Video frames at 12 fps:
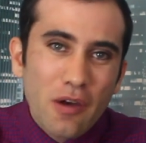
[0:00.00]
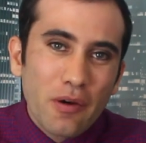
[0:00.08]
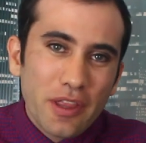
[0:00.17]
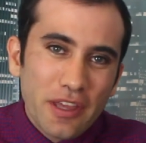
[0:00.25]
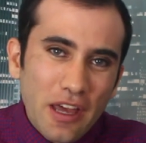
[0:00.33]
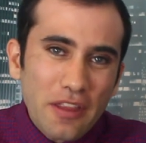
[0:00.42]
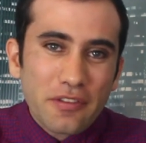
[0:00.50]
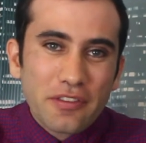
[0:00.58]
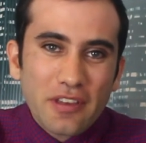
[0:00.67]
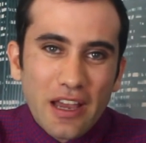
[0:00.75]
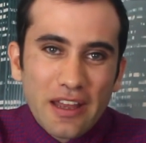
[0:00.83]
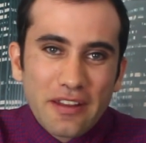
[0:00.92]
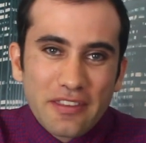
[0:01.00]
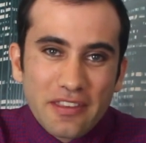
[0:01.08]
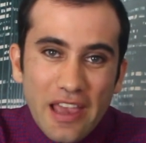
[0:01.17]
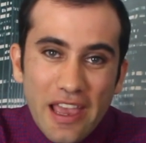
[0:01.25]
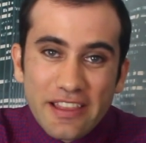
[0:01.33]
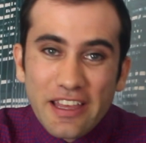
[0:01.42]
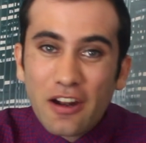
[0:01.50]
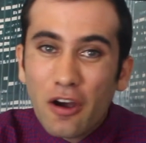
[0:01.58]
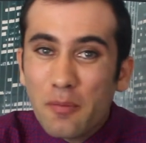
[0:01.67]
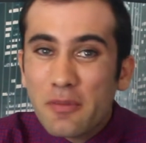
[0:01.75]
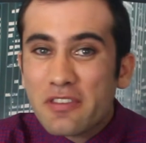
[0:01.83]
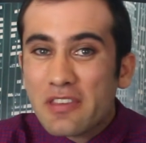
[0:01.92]
While the other side is saying that
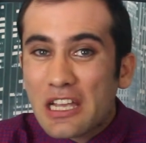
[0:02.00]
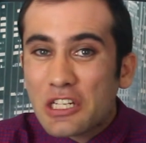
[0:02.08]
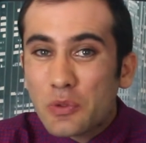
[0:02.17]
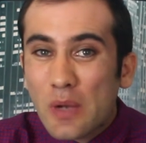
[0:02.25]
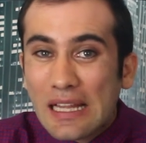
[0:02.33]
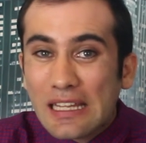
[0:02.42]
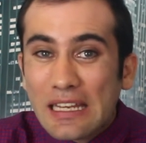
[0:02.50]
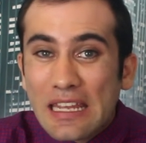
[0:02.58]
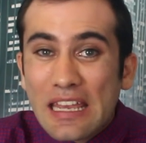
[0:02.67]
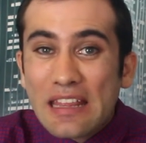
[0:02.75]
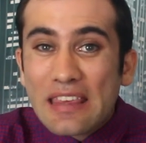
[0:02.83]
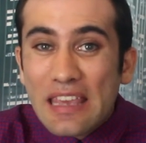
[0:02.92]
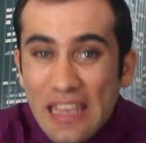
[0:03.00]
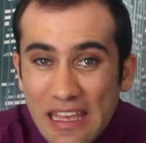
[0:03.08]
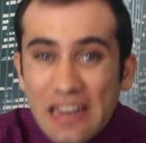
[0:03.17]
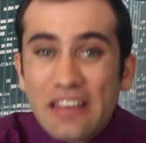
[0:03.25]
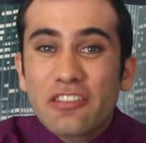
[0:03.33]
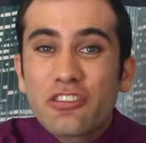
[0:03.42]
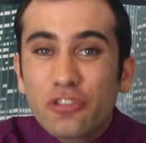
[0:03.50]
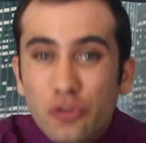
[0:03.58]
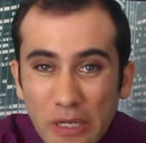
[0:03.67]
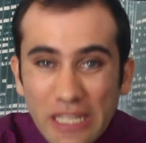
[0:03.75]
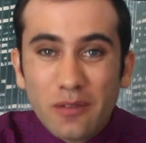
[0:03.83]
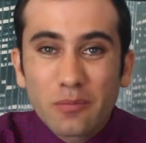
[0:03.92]
homosexuality is
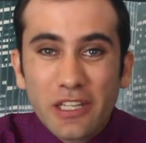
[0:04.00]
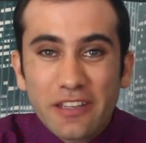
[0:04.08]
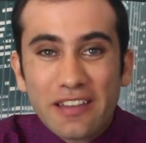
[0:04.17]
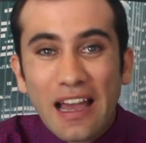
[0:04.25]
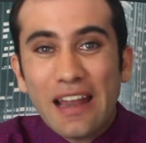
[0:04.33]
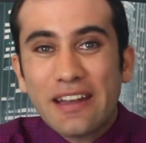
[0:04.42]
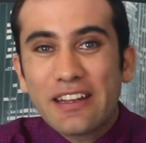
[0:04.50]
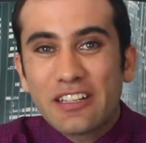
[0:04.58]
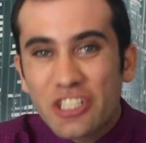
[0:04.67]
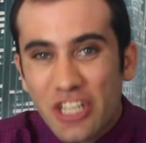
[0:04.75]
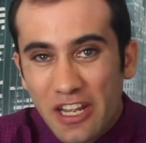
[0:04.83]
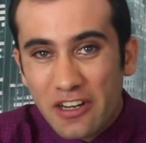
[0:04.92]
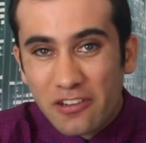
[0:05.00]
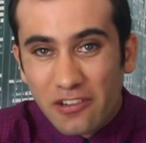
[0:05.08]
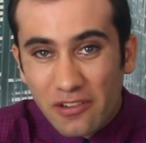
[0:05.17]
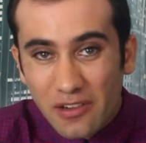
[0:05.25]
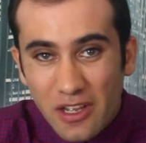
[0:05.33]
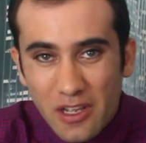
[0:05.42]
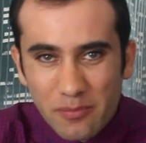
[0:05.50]
inextricably tied to gender,